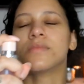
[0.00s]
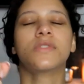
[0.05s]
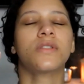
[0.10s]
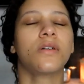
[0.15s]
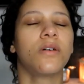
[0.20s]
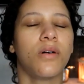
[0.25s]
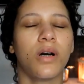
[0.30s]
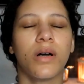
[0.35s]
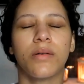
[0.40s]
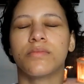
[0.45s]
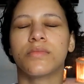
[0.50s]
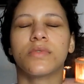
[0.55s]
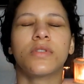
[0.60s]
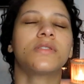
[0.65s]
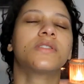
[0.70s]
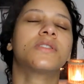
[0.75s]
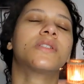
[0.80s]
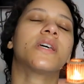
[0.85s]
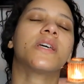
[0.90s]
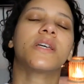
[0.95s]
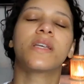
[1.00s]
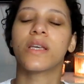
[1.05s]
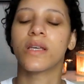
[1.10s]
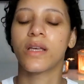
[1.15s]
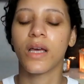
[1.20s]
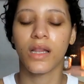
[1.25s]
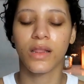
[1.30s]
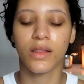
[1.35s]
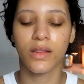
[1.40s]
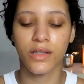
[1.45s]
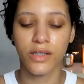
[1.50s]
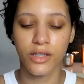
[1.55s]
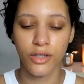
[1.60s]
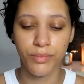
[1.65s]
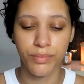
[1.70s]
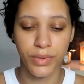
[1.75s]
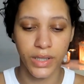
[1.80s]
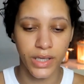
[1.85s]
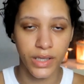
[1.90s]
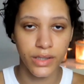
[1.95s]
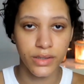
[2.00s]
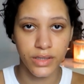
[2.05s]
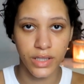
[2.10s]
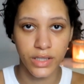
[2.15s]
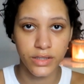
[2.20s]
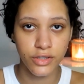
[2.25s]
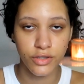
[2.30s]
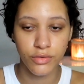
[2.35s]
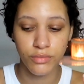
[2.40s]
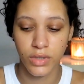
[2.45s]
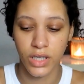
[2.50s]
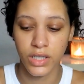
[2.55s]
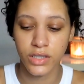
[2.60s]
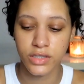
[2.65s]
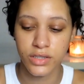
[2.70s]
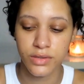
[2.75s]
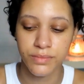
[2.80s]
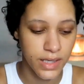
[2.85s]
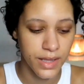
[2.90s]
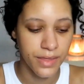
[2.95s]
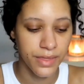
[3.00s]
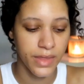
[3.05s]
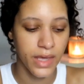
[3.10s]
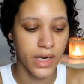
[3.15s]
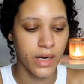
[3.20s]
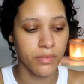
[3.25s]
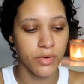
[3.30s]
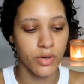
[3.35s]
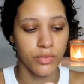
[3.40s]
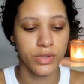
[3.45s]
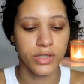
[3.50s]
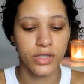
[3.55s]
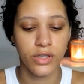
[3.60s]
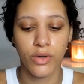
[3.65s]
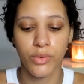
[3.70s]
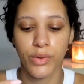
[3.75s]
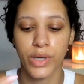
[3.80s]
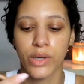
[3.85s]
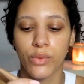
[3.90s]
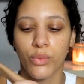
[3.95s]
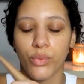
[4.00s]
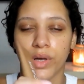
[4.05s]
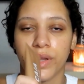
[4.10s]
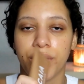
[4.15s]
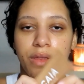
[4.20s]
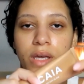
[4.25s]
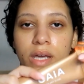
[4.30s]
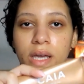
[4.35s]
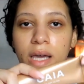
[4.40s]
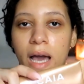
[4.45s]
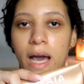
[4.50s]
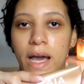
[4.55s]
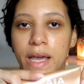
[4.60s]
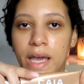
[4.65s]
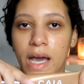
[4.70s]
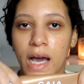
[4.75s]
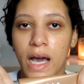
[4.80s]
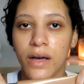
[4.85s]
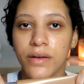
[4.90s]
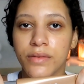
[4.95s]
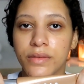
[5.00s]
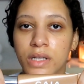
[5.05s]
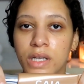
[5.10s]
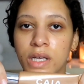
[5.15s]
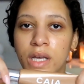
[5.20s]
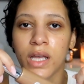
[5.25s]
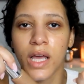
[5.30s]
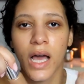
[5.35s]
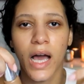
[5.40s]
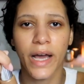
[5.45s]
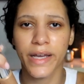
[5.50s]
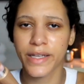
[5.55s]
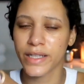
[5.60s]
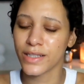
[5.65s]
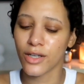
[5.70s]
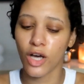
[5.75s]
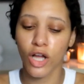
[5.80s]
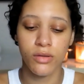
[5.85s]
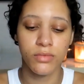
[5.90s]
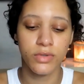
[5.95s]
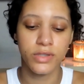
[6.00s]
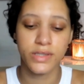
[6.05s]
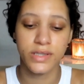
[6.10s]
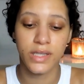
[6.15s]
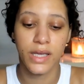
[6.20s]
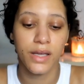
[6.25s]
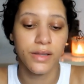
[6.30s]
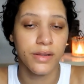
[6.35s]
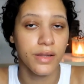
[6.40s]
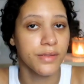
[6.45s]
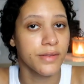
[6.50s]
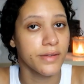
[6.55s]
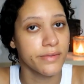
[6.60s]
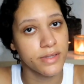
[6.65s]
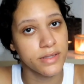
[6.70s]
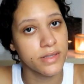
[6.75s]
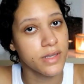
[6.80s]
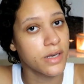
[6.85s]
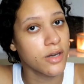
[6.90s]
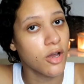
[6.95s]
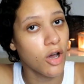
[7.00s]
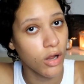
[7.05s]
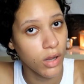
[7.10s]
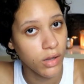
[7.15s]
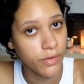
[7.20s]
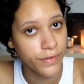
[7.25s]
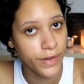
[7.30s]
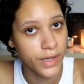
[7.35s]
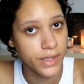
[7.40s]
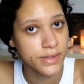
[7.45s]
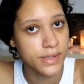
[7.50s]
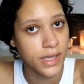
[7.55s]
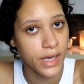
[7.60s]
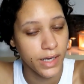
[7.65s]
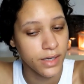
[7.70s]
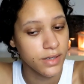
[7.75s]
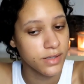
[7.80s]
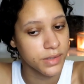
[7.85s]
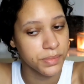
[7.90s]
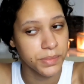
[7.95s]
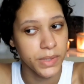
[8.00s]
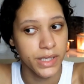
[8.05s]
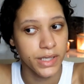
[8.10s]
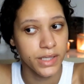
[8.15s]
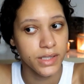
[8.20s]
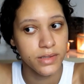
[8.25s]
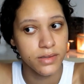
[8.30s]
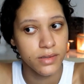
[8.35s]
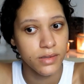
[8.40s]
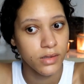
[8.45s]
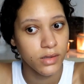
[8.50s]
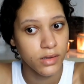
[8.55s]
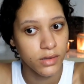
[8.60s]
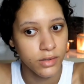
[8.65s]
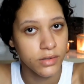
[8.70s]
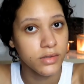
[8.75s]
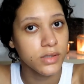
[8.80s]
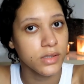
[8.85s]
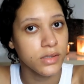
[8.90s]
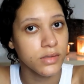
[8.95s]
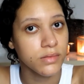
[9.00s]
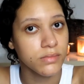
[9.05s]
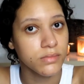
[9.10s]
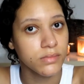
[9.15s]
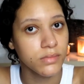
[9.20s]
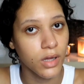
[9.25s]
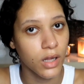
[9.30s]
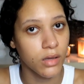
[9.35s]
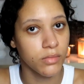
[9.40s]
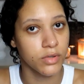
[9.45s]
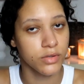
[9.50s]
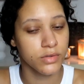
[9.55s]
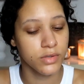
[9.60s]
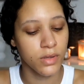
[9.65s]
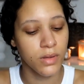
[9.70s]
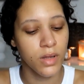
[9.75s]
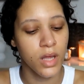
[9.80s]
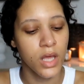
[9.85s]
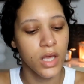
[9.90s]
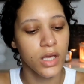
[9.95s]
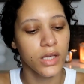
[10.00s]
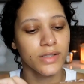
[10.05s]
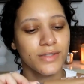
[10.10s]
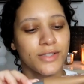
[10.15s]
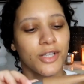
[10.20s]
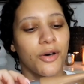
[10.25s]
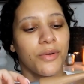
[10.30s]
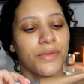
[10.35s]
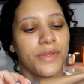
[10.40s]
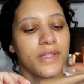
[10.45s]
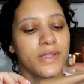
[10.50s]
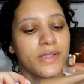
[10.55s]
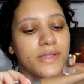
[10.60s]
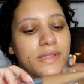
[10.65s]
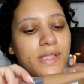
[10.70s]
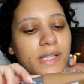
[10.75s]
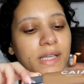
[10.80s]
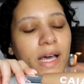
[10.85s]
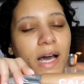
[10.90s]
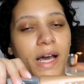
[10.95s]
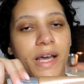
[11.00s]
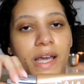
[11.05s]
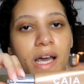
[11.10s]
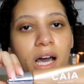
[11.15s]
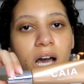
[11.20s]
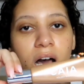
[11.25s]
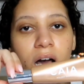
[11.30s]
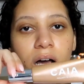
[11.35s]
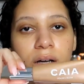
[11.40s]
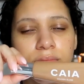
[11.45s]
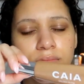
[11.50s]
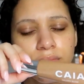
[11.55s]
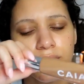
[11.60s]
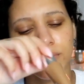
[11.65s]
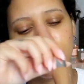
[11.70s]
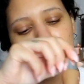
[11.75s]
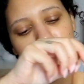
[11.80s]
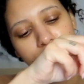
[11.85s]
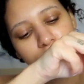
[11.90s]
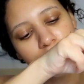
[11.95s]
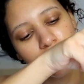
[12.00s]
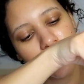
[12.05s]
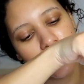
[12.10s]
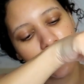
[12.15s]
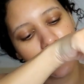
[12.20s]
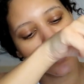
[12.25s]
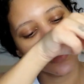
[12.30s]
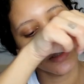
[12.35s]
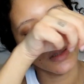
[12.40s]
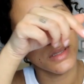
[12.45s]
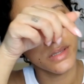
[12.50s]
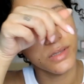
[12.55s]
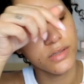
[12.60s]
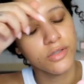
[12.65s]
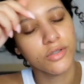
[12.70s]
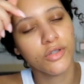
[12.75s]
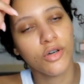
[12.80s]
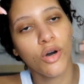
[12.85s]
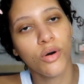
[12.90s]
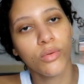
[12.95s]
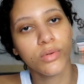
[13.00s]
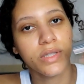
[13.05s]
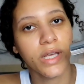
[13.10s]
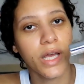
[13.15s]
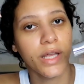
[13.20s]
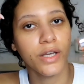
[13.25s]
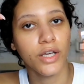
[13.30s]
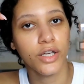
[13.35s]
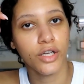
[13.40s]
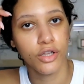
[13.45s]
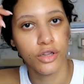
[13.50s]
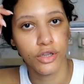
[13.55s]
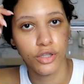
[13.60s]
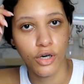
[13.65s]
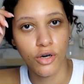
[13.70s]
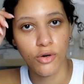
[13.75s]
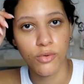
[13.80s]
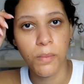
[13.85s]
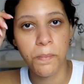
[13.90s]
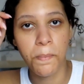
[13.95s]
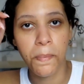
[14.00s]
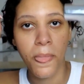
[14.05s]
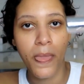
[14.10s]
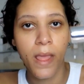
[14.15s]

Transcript: So I'm just taking a little bit, not too much, and then I'm going to go in with Caia. I can almost say that this is an all-face Caia Cosmetics look, almost. So this is the Caia, what is this? Golden Glow.